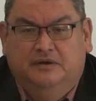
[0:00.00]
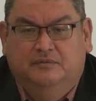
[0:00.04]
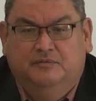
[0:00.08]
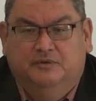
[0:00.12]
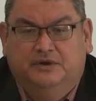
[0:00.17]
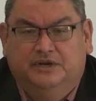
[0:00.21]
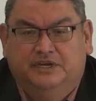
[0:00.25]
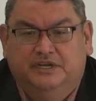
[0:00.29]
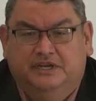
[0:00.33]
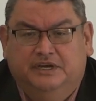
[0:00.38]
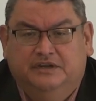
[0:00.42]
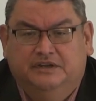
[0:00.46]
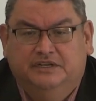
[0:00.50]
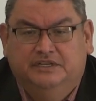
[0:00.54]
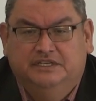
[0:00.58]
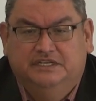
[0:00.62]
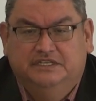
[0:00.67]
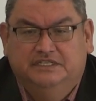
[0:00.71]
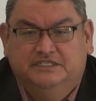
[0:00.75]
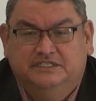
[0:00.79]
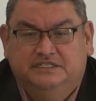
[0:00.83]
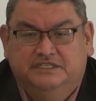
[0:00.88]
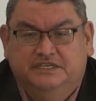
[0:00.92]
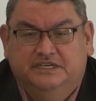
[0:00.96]
working out of
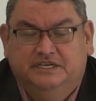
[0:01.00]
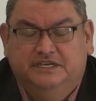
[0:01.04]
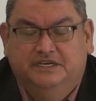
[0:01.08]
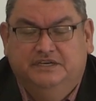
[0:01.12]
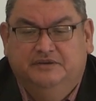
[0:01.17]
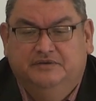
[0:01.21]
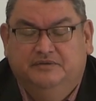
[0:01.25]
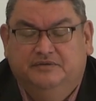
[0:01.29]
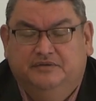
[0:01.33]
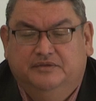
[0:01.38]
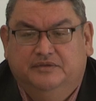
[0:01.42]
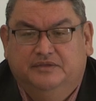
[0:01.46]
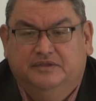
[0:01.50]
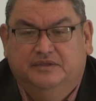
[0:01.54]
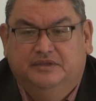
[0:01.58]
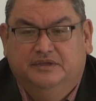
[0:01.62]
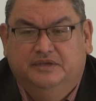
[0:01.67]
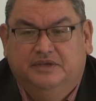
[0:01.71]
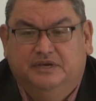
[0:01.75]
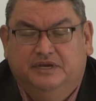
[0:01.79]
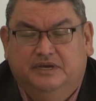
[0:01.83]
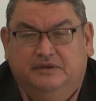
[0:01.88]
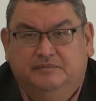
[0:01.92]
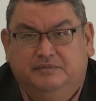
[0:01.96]
DC,
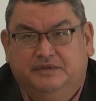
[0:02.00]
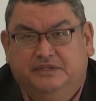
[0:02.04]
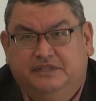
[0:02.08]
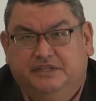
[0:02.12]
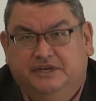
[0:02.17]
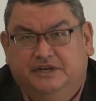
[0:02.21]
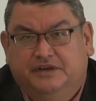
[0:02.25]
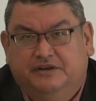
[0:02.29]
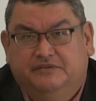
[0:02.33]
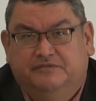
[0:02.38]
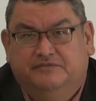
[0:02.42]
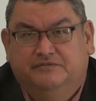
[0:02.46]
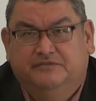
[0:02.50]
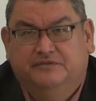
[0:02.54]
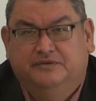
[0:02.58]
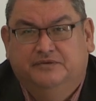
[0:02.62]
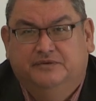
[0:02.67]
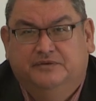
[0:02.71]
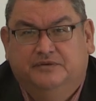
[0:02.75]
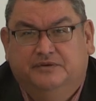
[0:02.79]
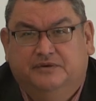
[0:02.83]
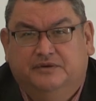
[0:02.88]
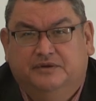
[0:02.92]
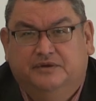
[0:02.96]
I've been there
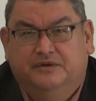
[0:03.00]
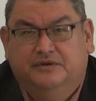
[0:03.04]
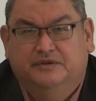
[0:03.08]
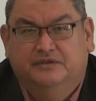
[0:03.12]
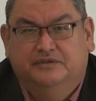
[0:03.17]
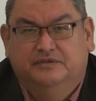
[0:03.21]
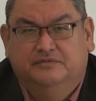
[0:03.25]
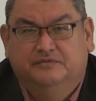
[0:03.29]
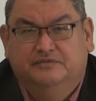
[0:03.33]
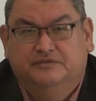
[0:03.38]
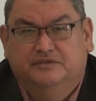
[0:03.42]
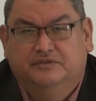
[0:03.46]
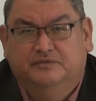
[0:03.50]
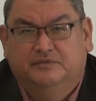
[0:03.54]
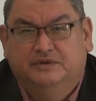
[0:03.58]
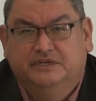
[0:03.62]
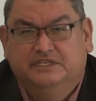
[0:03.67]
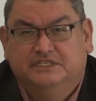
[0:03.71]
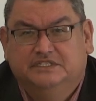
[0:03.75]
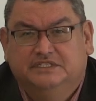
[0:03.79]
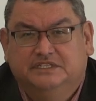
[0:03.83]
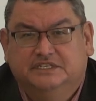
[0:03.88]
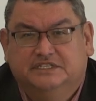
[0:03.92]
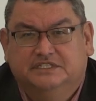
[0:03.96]
for
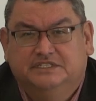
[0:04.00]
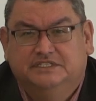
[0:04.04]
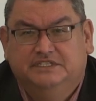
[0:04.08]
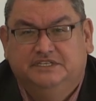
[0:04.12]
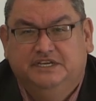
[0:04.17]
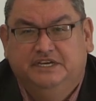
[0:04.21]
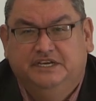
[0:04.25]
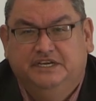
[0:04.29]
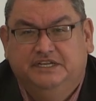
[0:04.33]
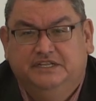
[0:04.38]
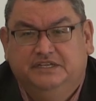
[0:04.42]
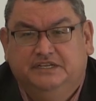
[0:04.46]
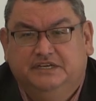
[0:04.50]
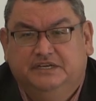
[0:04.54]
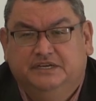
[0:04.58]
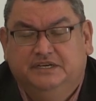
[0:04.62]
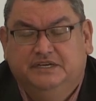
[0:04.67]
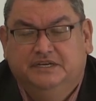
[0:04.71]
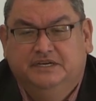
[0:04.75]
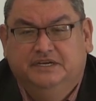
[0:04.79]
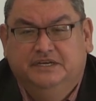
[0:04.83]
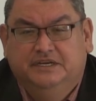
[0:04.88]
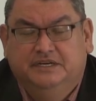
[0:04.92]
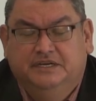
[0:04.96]
2016.
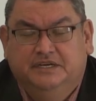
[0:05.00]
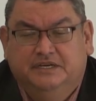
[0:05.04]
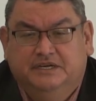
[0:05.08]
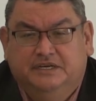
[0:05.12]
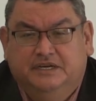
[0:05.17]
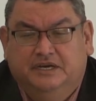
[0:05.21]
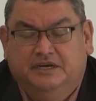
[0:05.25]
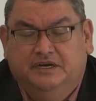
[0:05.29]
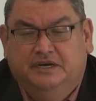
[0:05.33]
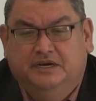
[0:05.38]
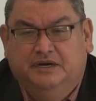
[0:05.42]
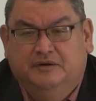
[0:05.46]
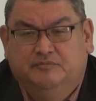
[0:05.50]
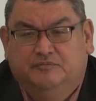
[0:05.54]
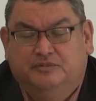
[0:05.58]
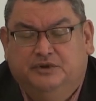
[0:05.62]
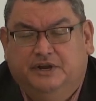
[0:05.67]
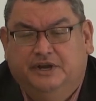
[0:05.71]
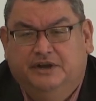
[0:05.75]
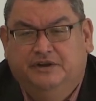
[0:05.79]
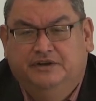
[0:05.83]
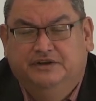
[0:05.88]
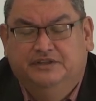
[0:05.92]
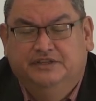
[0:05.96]

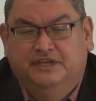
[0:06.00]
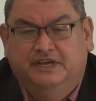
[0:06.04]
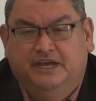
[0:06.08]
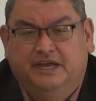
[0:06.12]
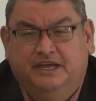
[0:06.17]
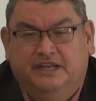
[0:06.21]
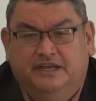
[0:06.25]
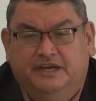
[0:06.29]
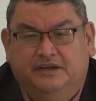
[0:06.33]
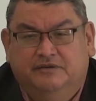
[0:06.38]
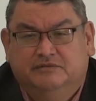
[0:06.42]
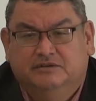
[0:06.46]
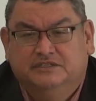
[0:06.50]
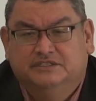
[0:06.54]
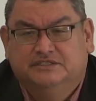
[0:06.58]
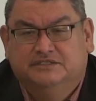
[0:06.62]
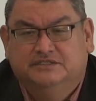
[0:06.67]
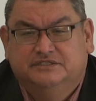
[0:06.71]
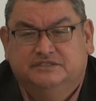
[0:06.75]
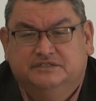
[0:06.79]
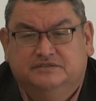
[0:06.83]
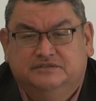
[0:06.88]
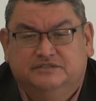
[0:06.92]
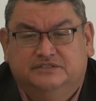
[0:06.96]
Prior to that, I
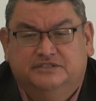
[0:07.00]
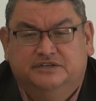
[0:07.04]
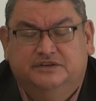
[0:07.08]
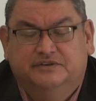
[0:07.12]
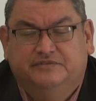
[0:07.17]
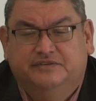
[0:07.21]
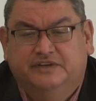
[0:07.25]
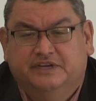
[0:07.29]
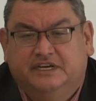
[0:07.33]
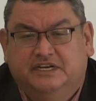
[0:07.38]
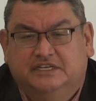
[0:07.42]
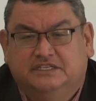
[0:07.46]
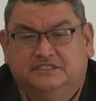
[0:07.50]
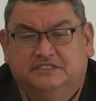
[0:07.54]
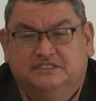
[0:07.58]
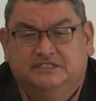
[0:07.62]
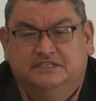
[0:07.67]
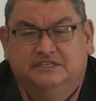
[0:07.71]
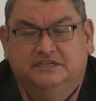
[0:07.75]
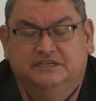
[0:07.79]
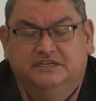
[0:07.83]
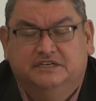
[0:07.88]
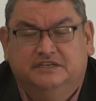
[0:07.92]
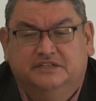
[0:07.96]
was serving as
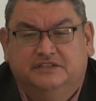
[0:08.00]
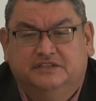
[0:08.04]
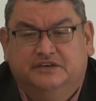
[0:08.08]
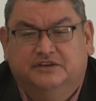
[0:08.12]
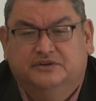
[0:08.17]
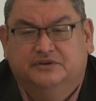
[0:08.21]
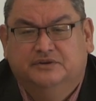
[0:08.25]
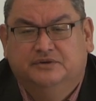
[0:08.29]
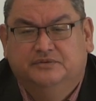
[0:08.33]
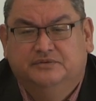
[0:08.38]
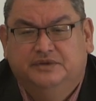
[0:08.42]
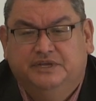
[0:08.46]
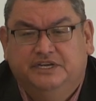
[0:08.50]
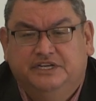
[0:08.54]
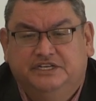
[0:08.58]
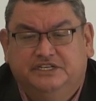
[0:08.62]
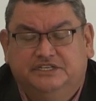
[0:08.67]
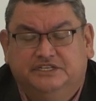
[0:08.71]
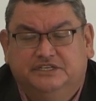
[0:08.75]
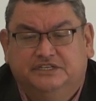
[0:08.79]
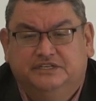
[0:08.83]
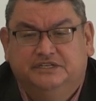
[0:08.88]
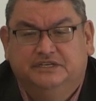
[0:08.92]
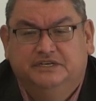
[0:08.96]
the Crow
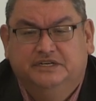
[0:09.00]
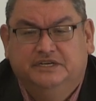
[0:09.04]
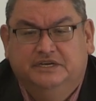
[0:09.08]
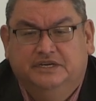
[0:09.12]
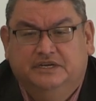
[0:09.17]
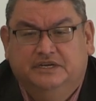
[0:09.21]
Nation